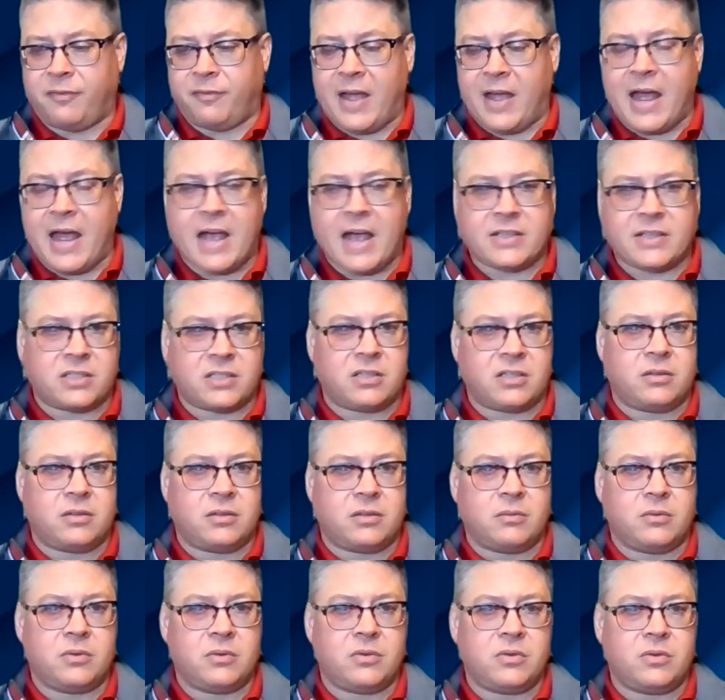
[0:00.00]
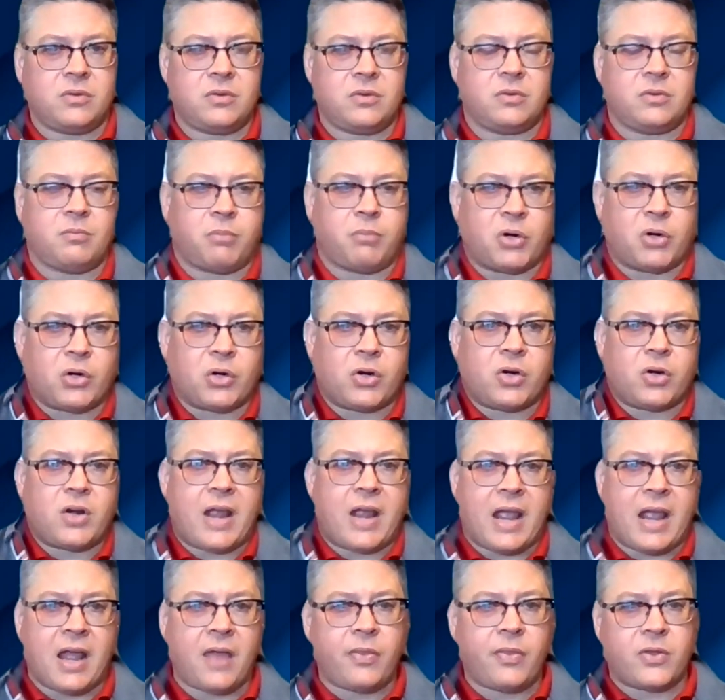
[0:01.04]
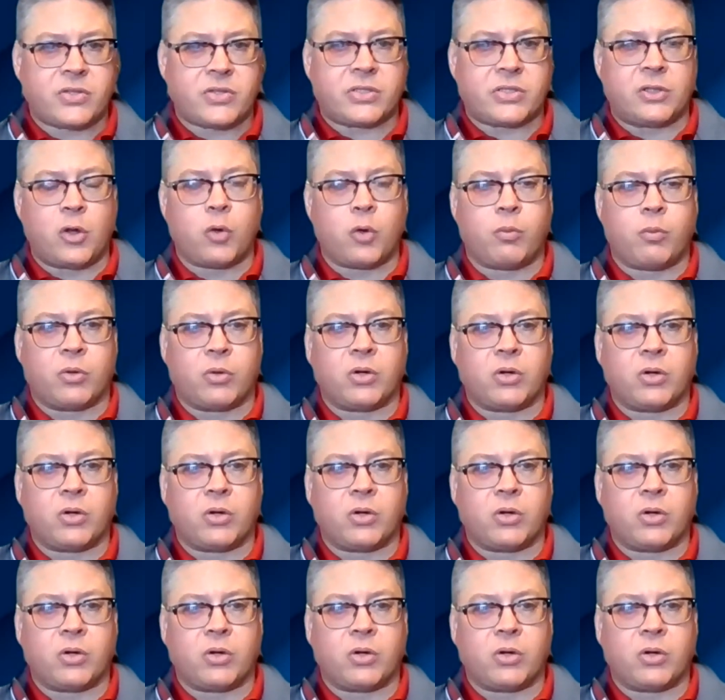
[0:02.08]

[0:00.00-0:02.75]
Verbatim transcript: fast burn and the slow